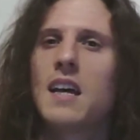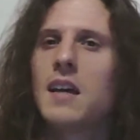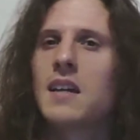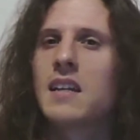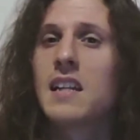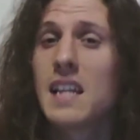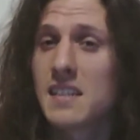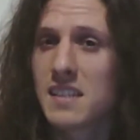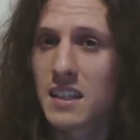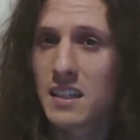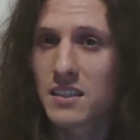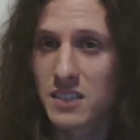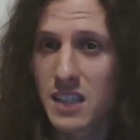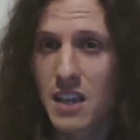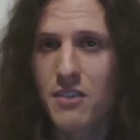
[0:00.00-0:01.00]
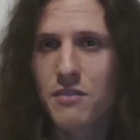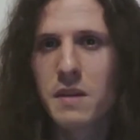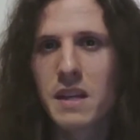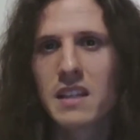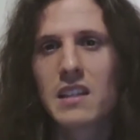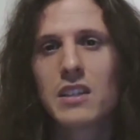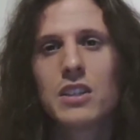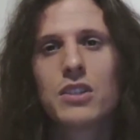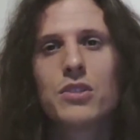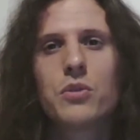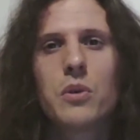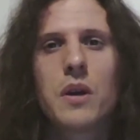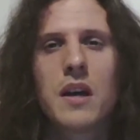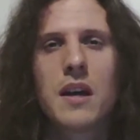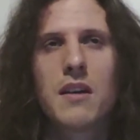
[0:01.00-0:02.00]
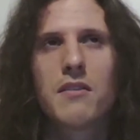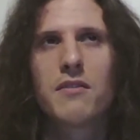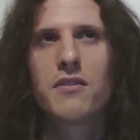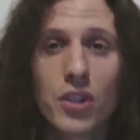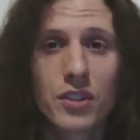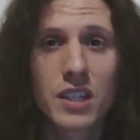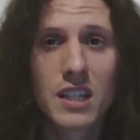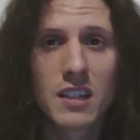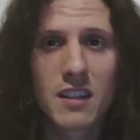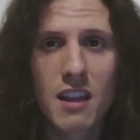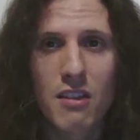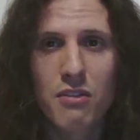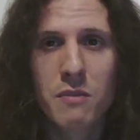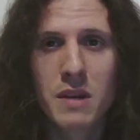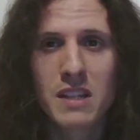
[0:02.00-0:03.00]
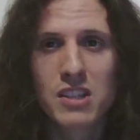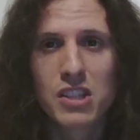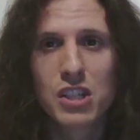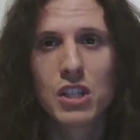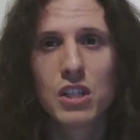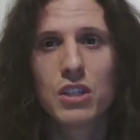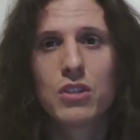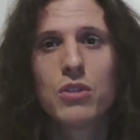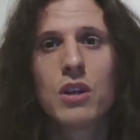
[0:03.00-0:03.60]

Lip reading: classical death metal, you have melodic death metal,